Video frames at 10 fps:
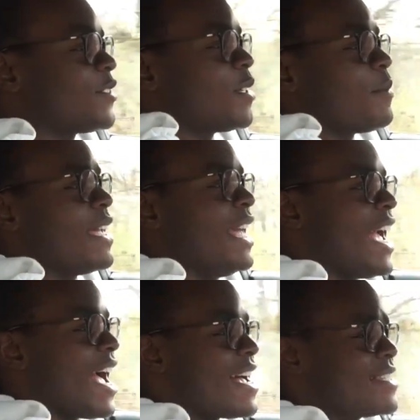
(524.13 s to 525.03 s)
from
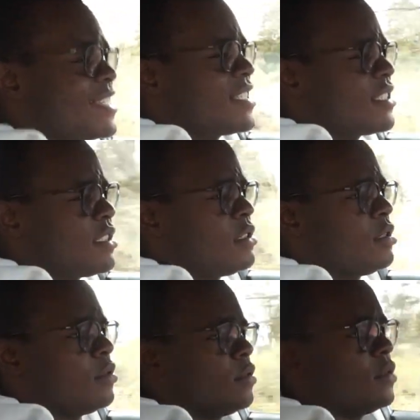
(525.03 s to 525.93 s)
gas
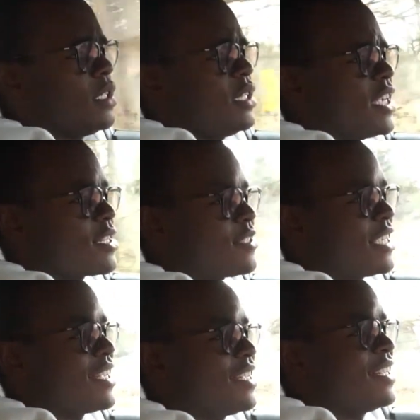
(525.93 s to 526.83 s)
to electric